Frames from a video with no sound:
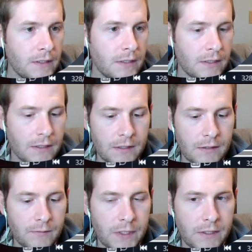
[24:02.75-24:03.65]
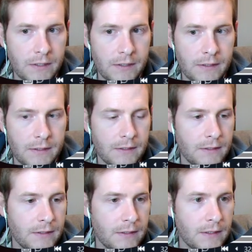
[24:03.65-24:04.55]

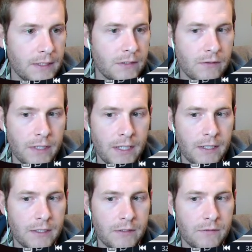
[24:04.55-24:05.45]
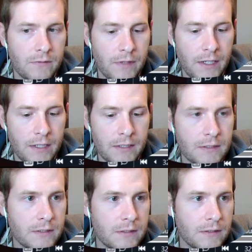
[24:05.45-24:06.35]
Let's go ahead and do that.
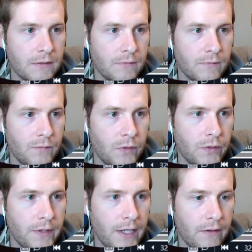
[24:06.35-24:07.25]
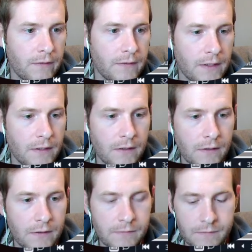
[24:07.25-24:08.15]
Put that on
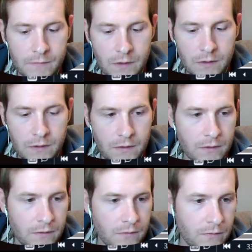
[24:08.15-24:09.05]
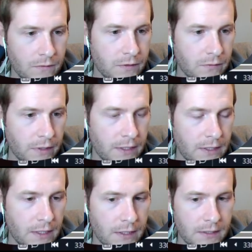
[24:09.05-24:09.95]
there. What do I get?